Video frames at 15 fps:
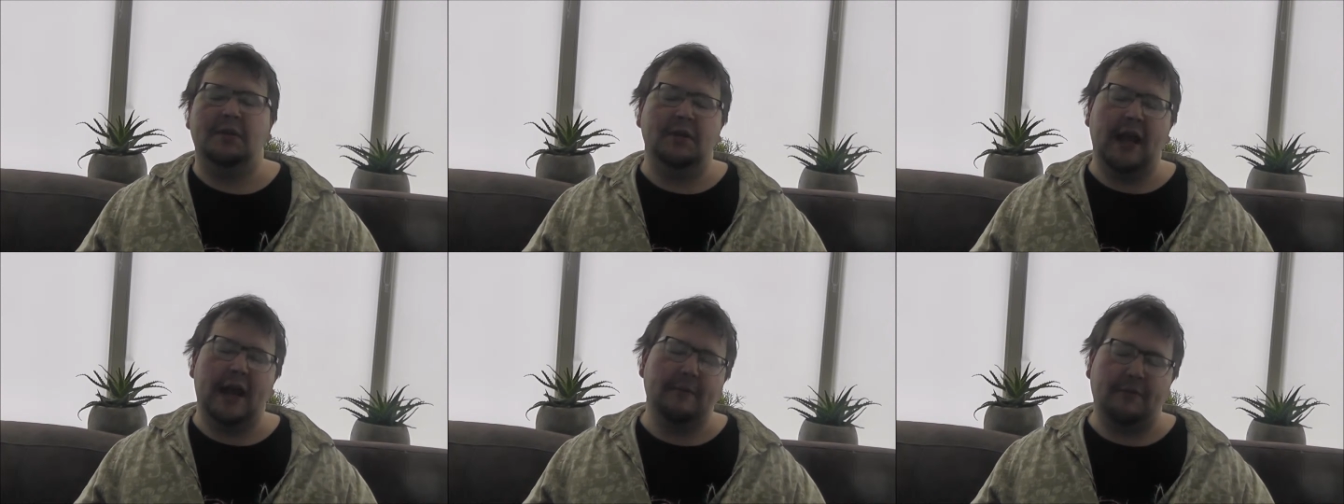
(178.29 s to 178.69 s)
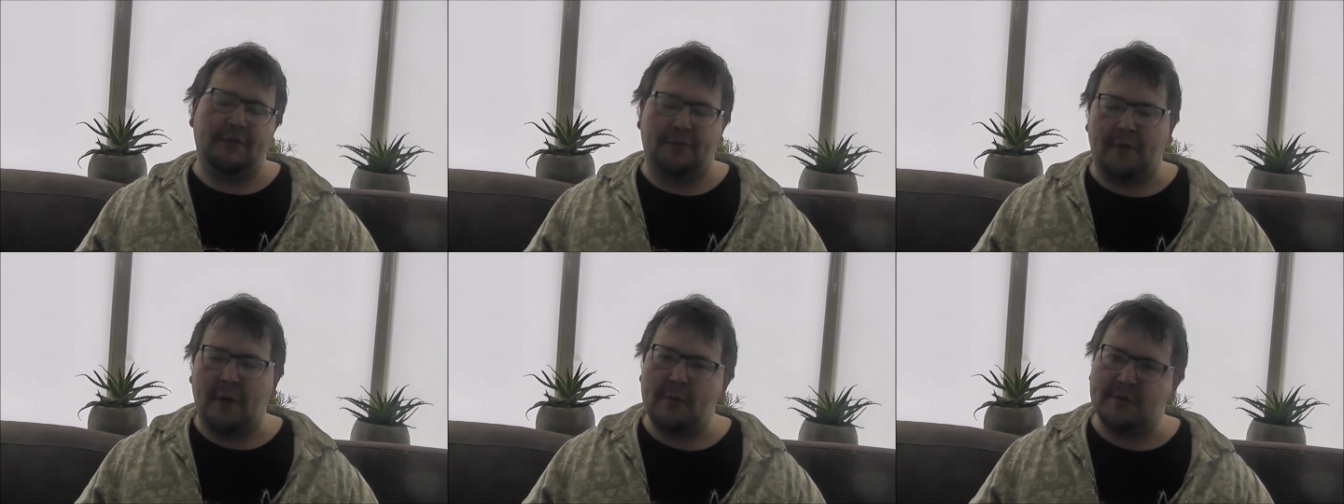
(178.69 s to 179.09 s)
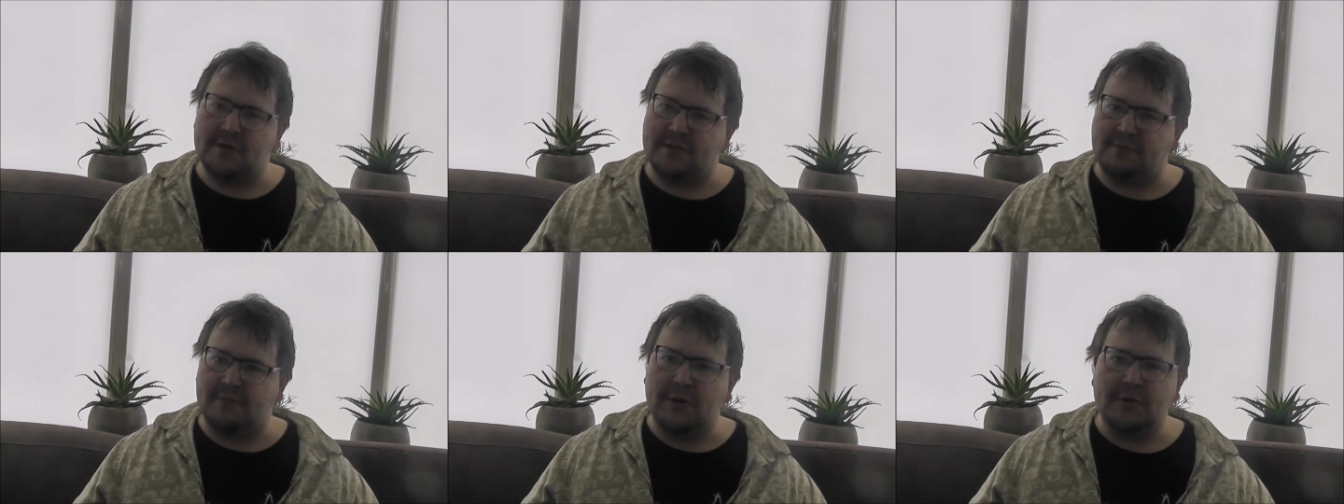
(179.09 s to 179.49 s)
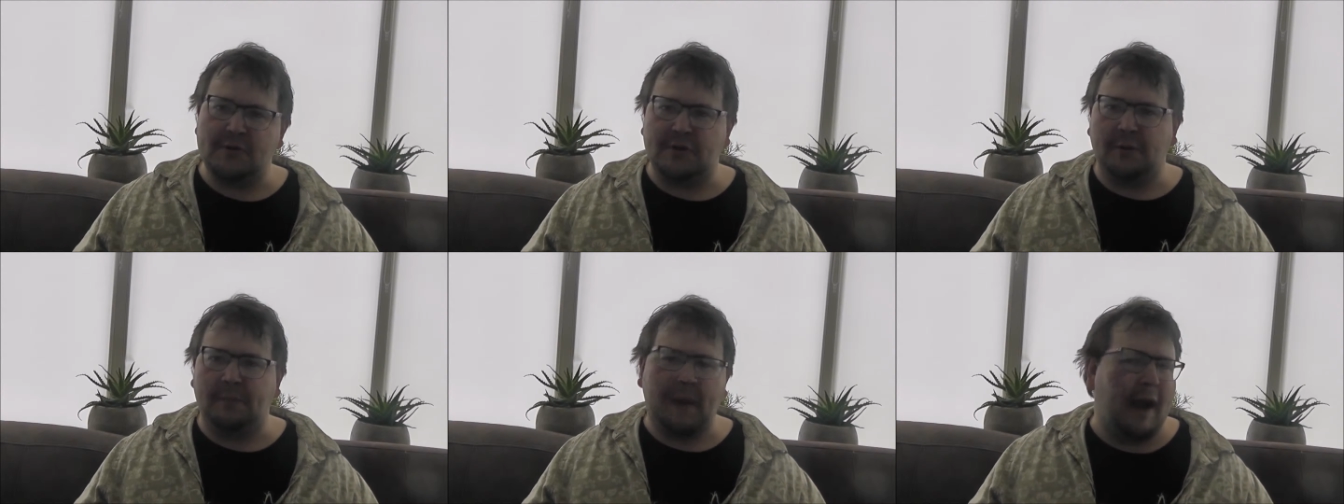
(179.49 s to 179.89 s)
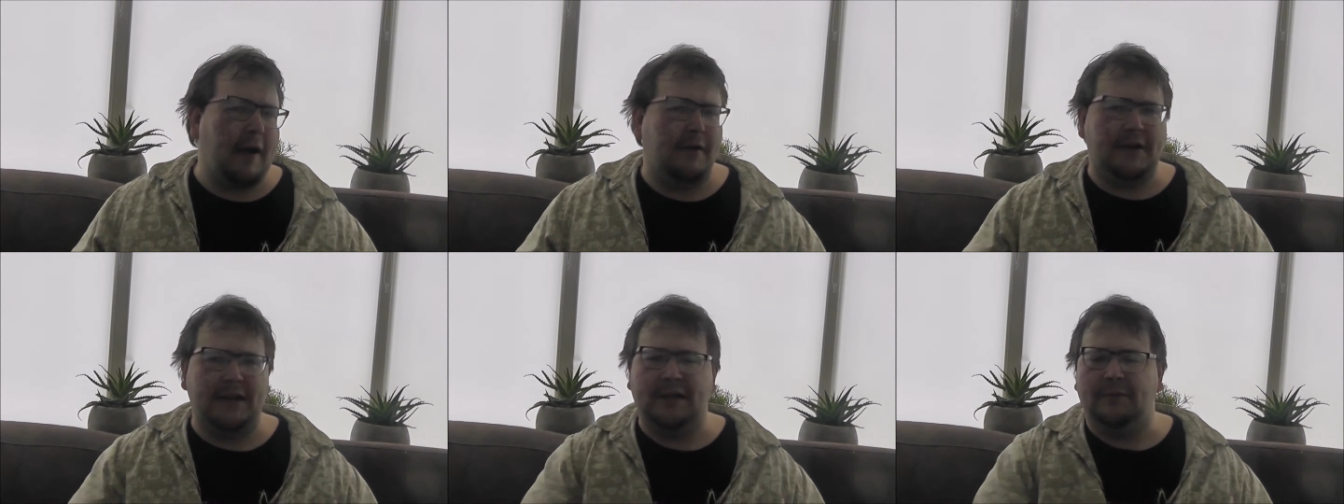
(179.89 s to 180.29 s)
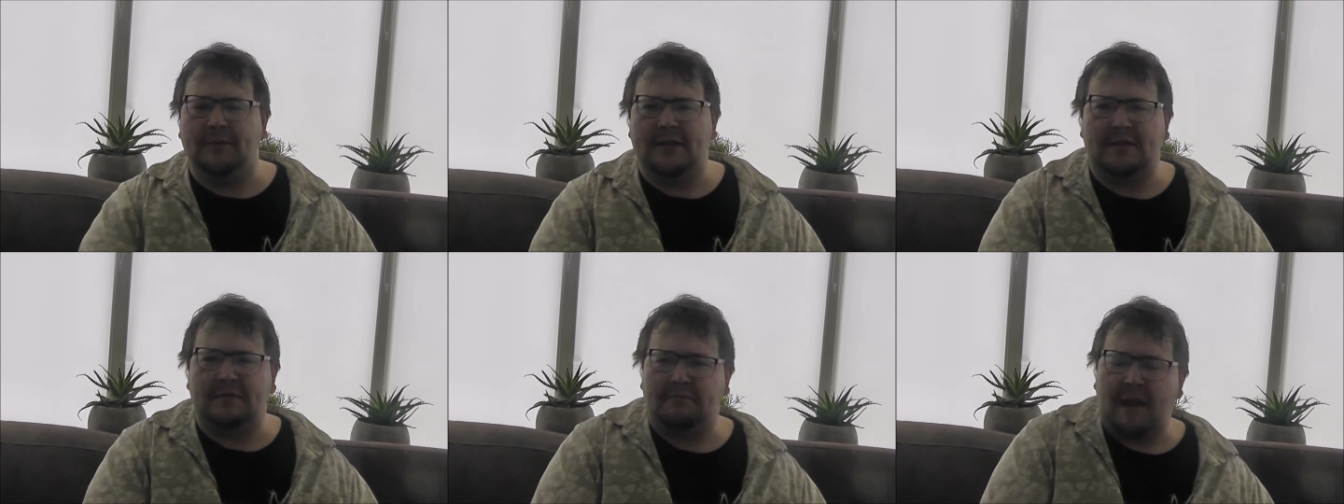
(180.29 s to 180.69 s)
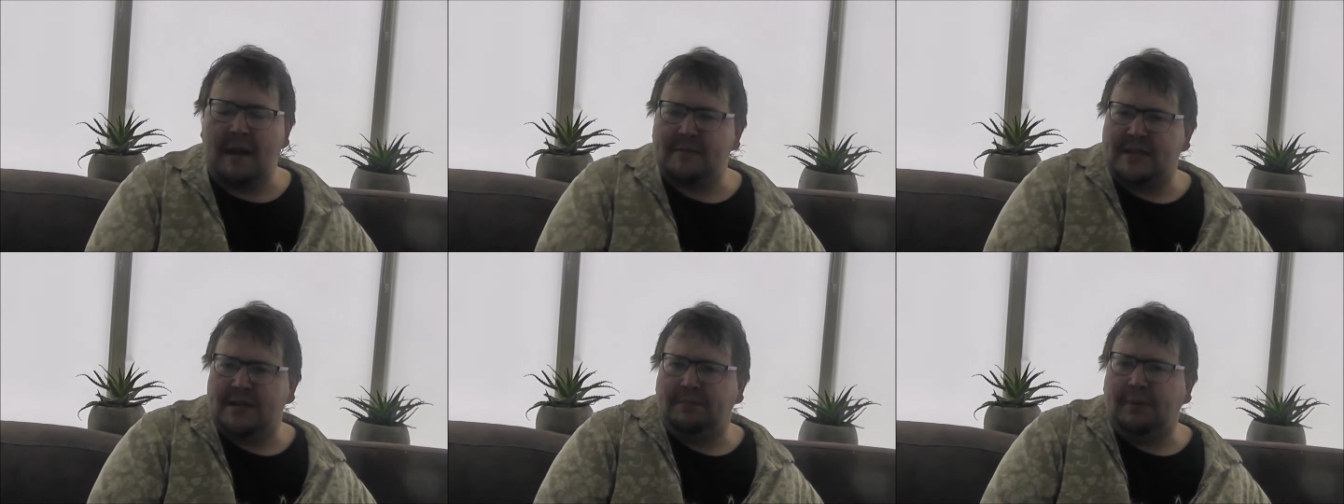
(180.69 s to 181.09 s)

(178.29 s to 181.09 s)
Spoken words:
Game of Thrones musical parody with Ramsay